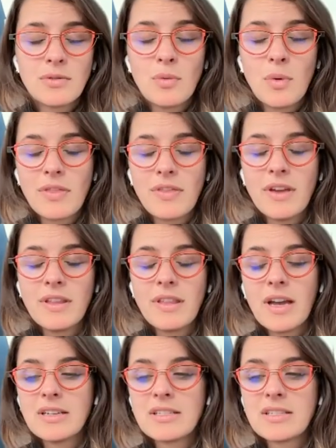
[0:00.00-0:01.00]
So, one
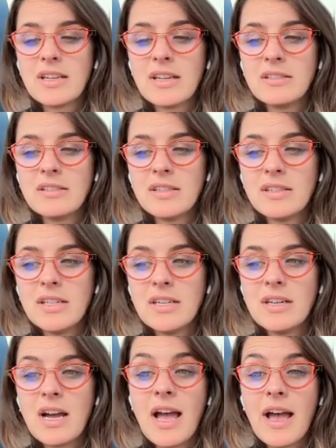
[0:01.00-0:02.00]
thing that uh,